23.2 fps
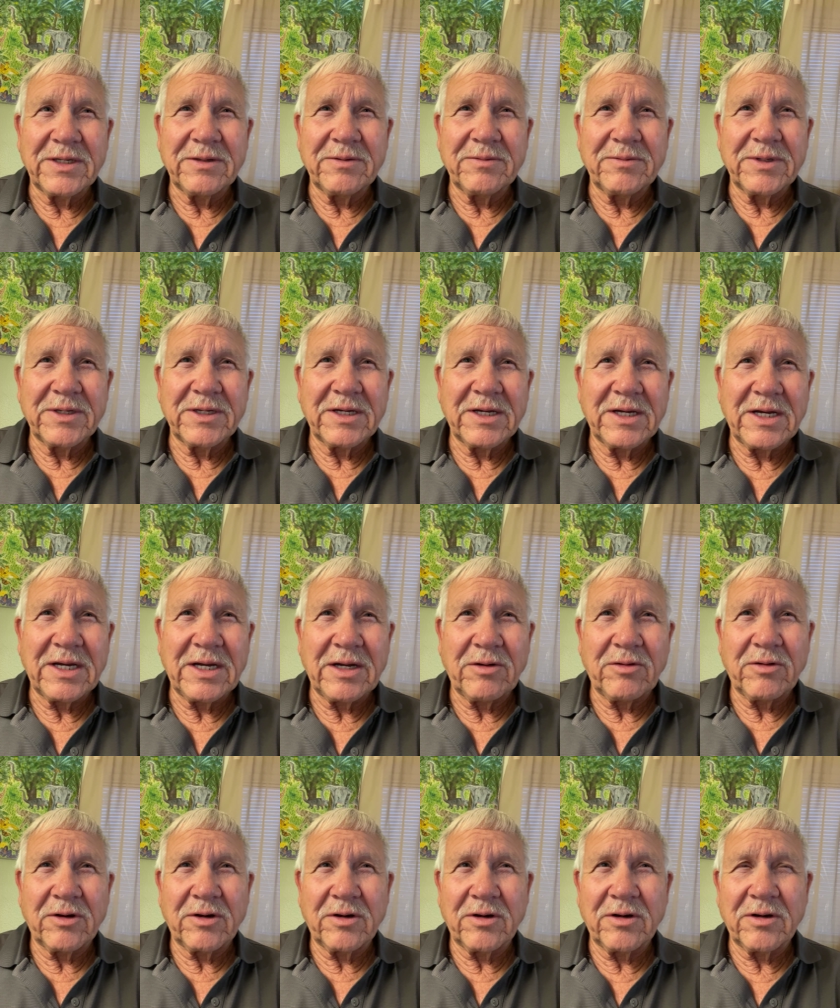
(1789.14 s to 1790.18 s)
maybe an
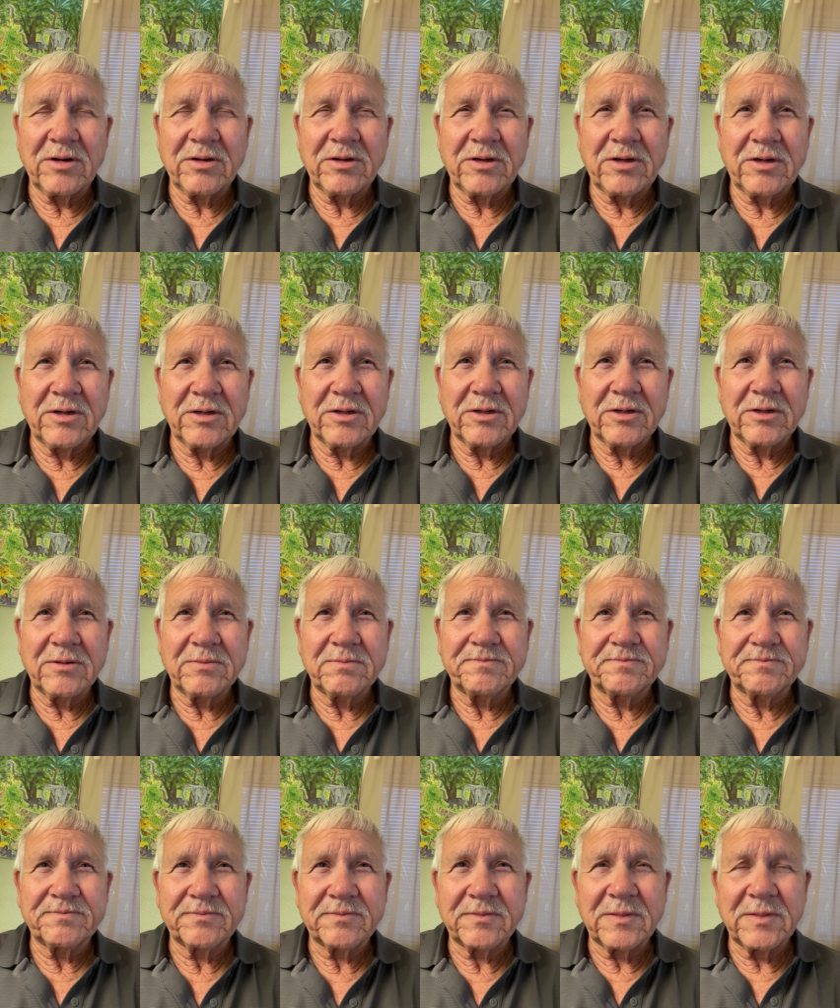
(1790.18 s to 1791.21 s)
hour or longer
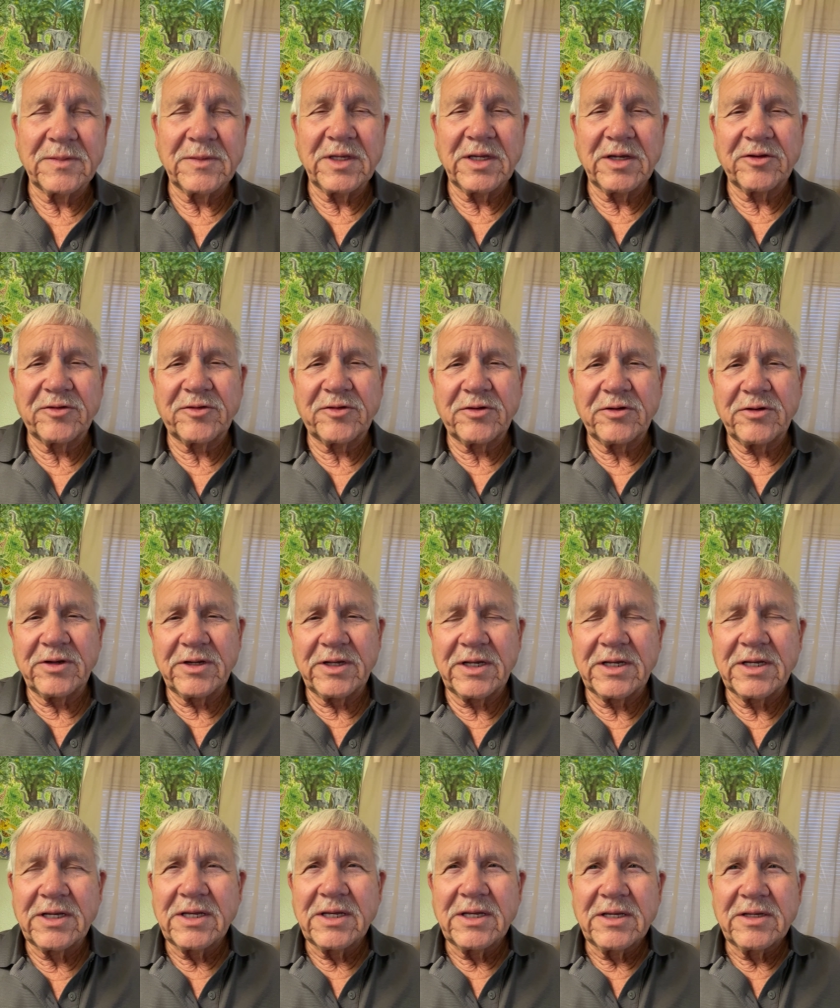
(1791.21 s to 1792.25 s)

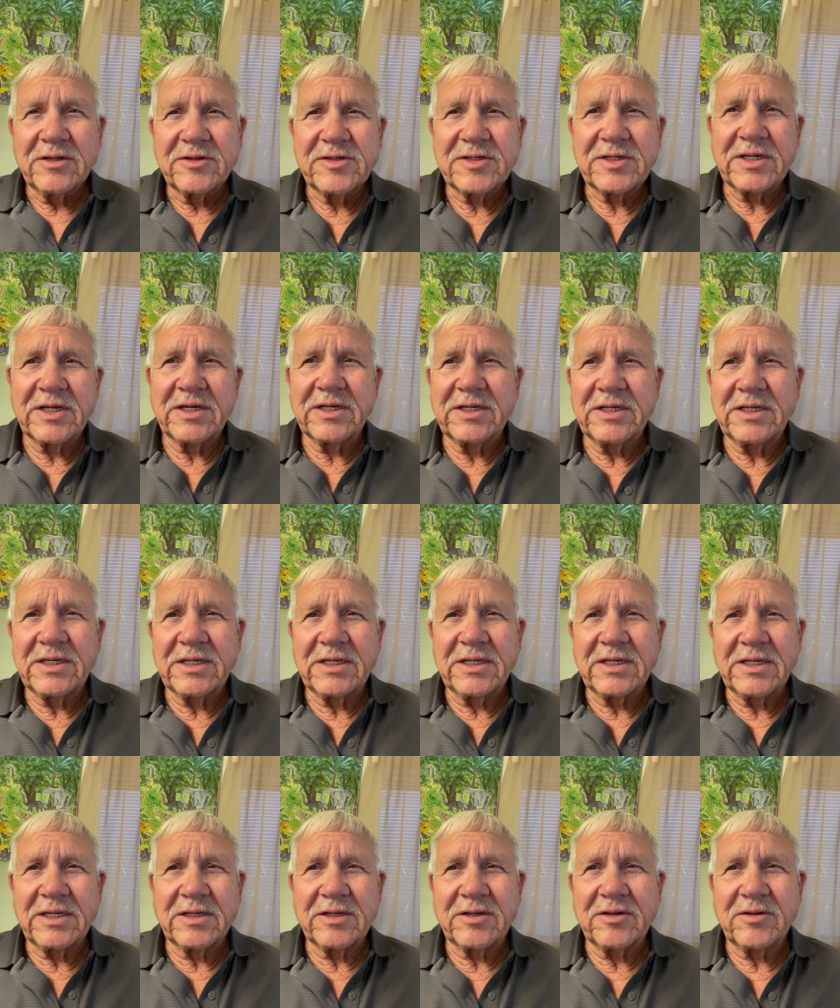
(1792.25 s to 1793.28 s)
yesterday
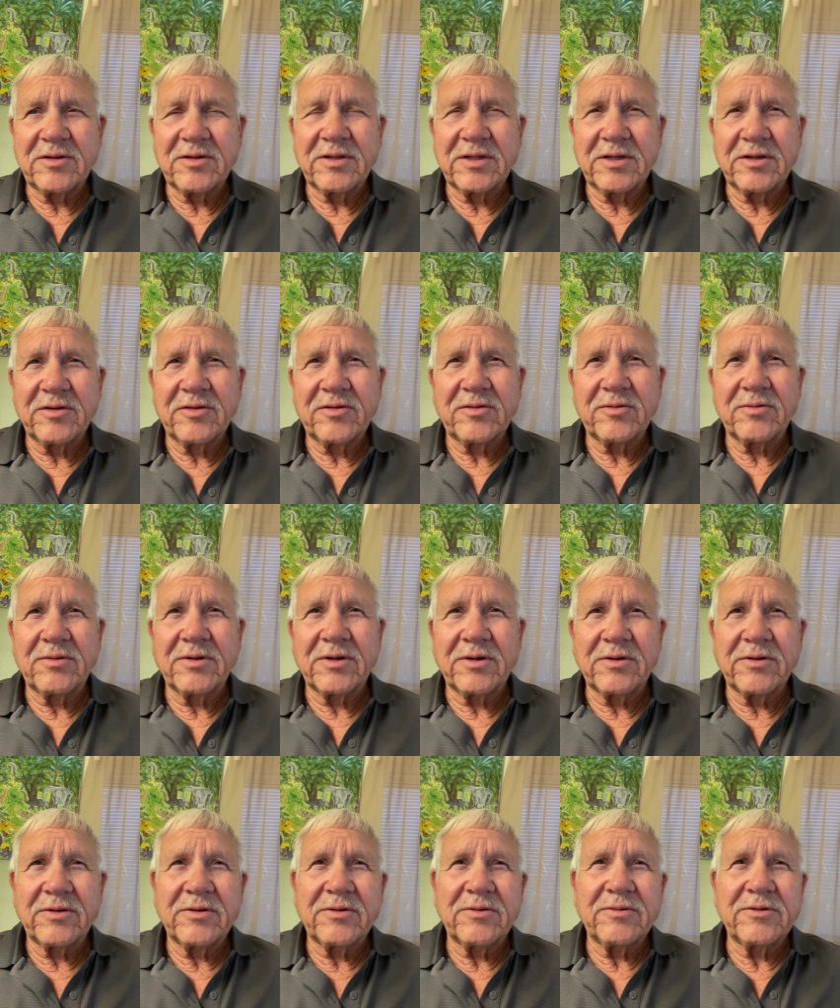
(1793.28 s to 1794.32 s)
studying into this.
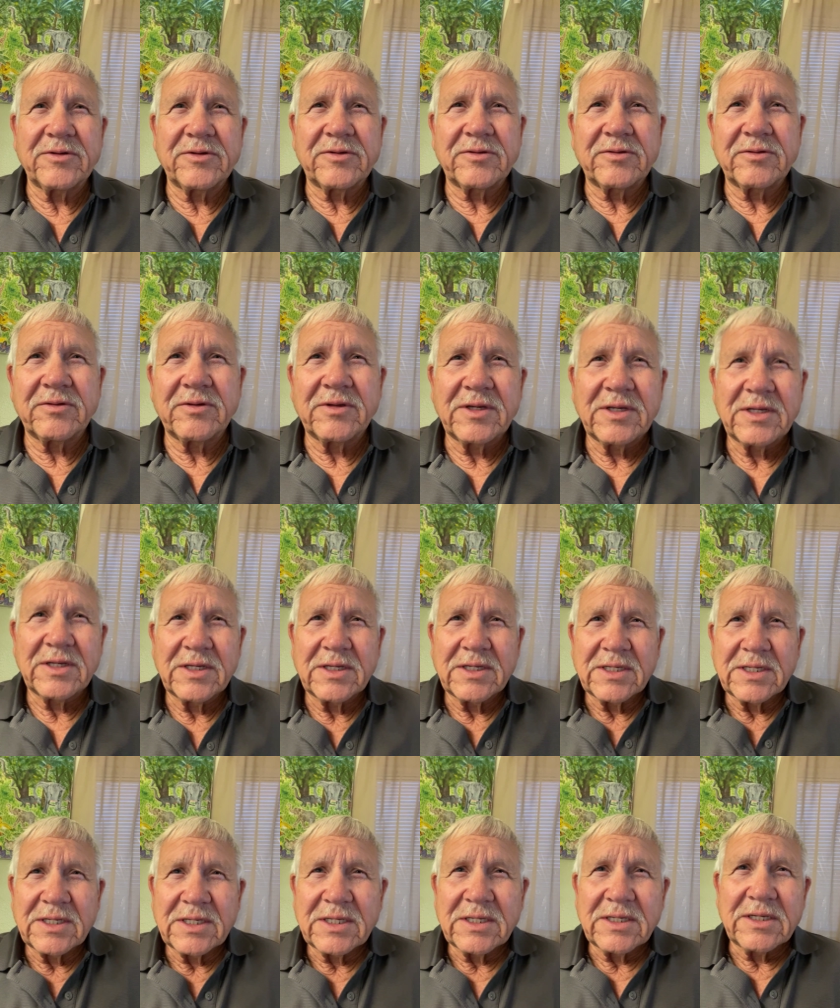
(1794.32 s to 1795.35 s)
Oh, it was
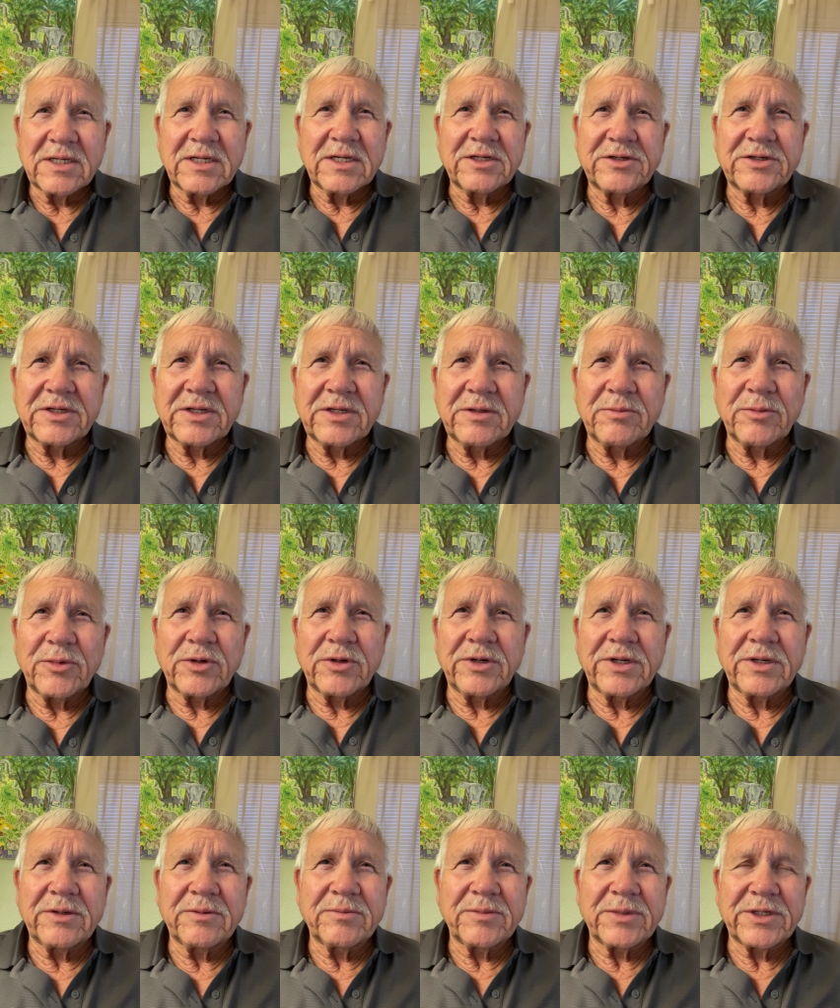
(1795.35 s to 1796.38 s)
yesterday
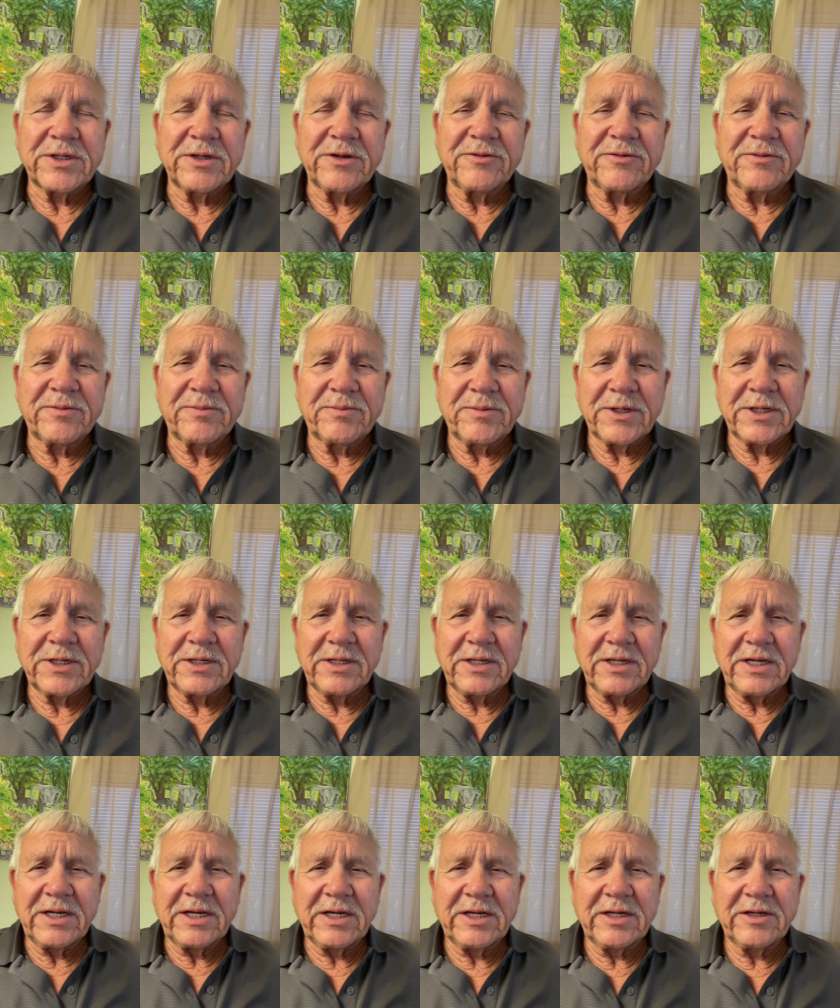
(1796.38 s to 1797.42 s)
morning, I believe.
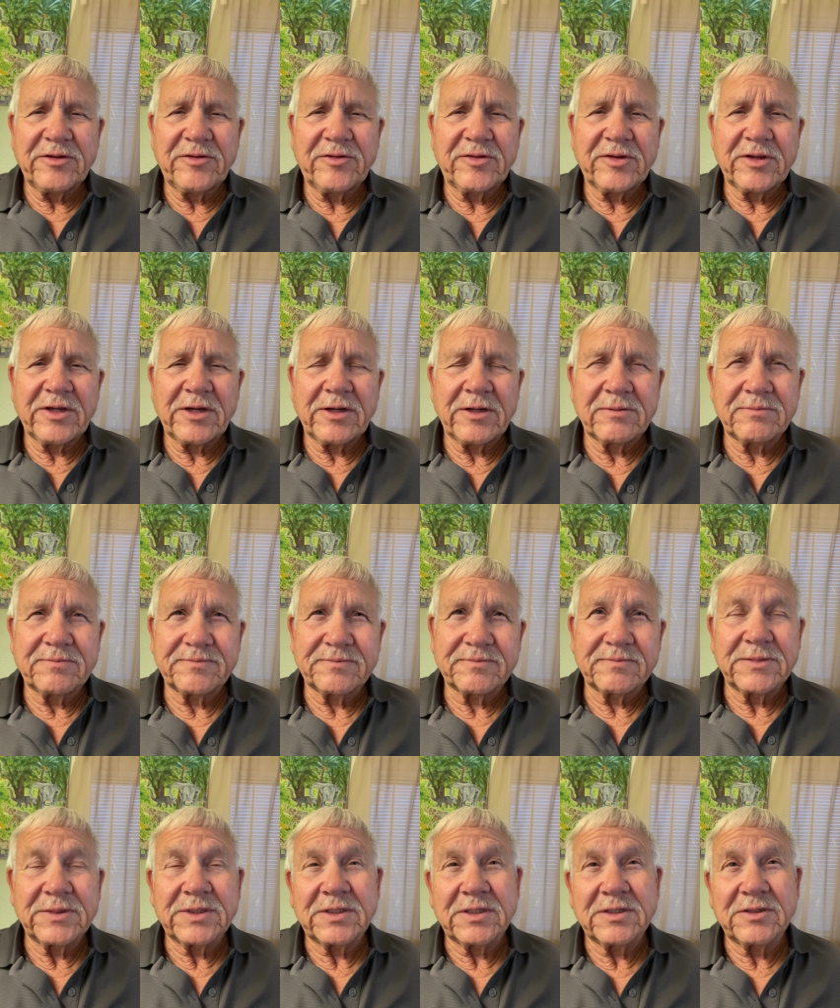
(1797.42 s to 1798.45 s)
But as, uh,
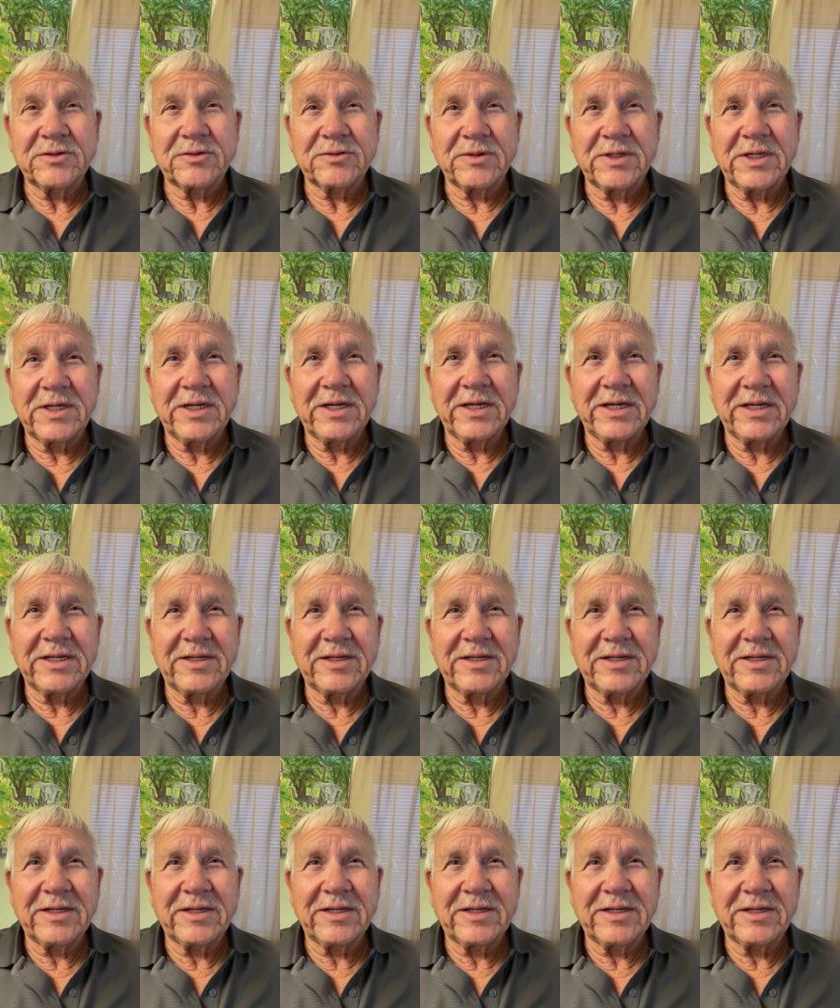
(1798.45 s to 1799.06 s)
because we